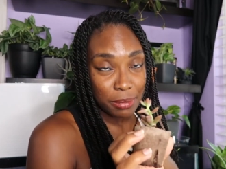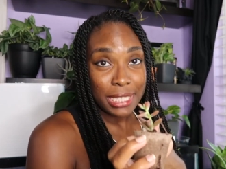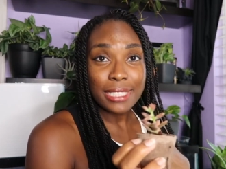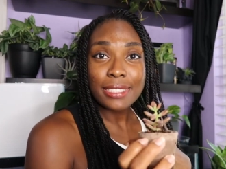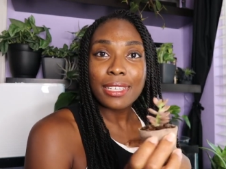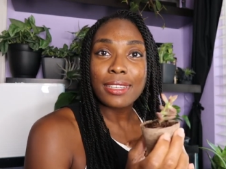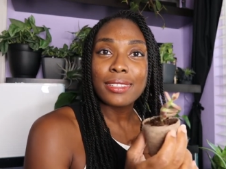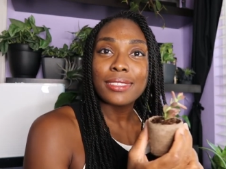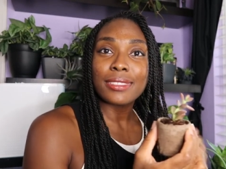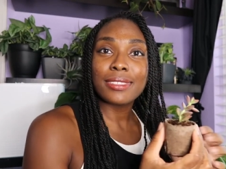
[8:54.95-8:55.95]
me and
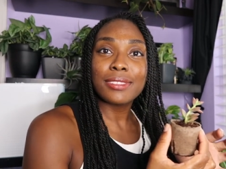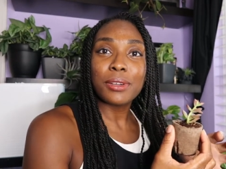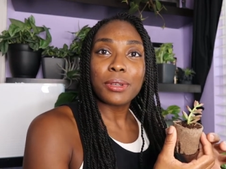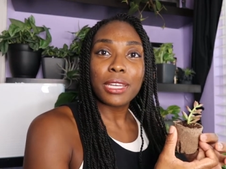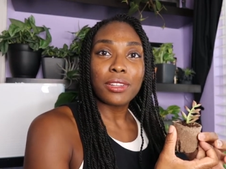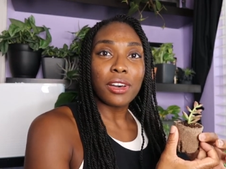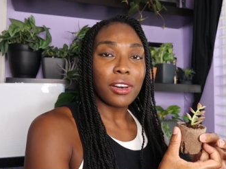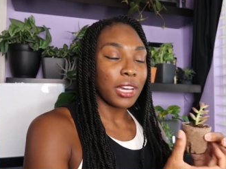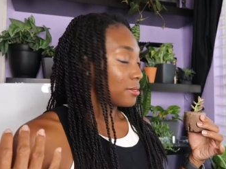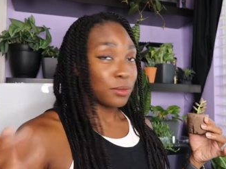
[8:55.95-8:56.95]
succulents don't get along.